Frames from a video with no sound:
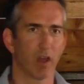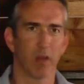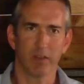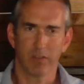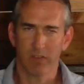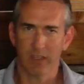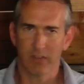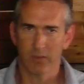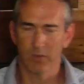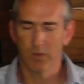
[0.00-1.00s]
on and we just
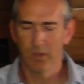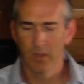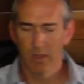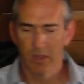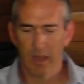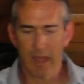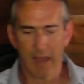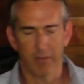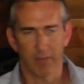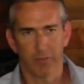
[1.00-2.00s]
need to
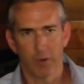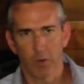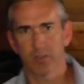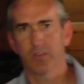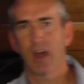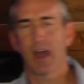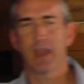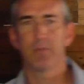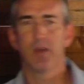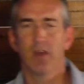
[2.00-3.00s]
have a focused
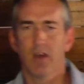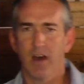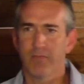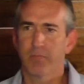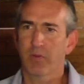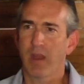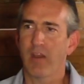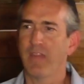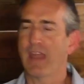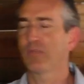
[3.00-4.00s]
time of
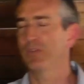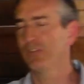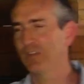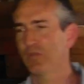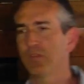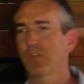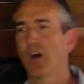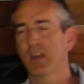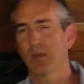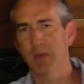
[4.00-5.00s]
prayer. And that's what Jesus was
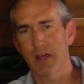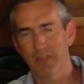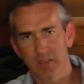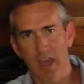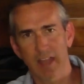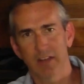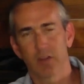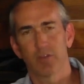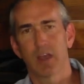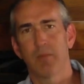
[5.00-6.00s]
talking about. This kind
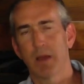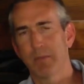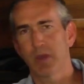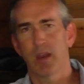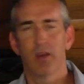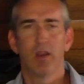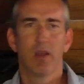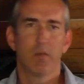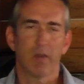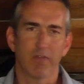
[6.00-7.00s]
goes out by prayer,
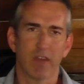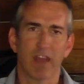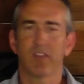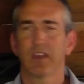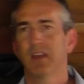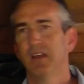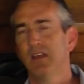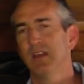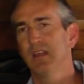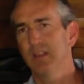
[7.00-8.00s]
by fasting.
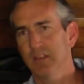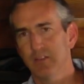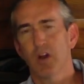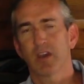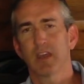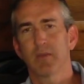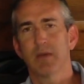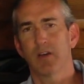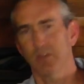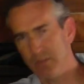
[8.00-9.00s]
He's talking
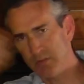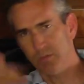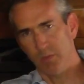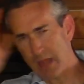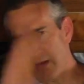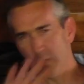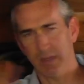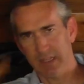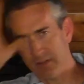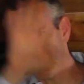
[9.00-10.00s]
about how we
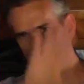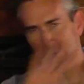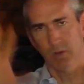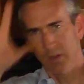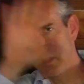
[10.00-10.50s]
need to